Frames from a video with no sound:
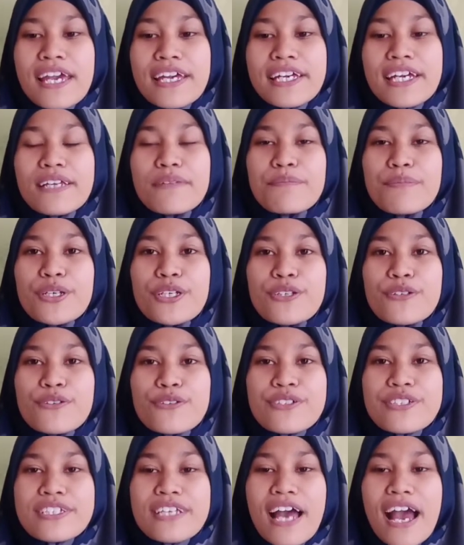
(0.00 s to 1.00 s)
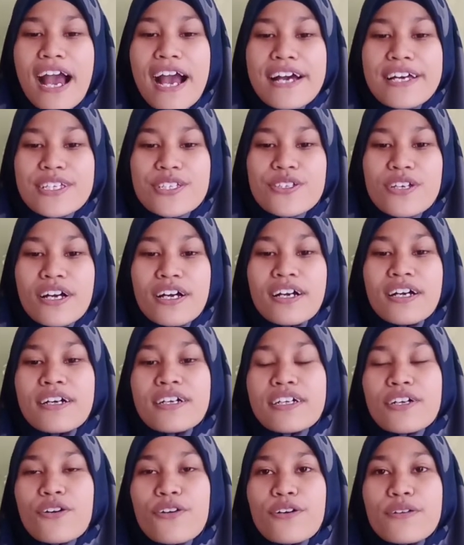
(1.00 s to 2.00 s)
can be used as
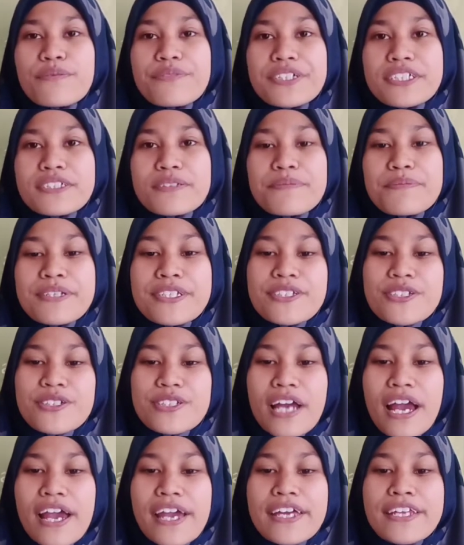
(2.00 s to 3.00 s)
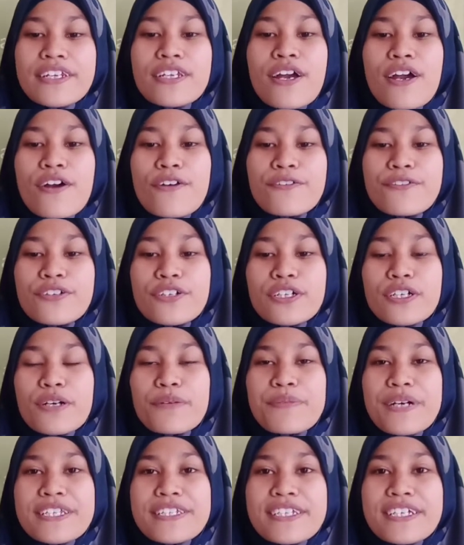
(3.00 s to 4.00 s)
a contrast medicine for
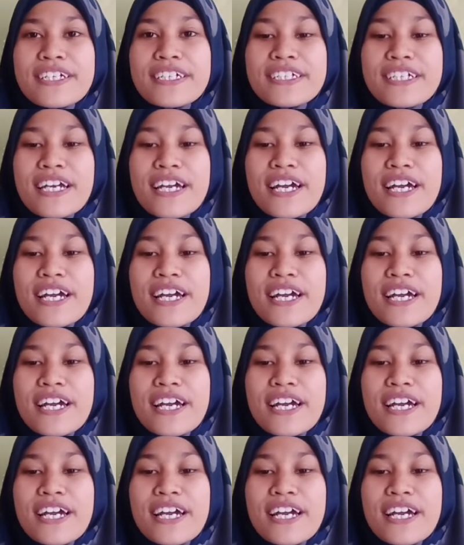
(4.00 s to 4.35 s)
rheumatic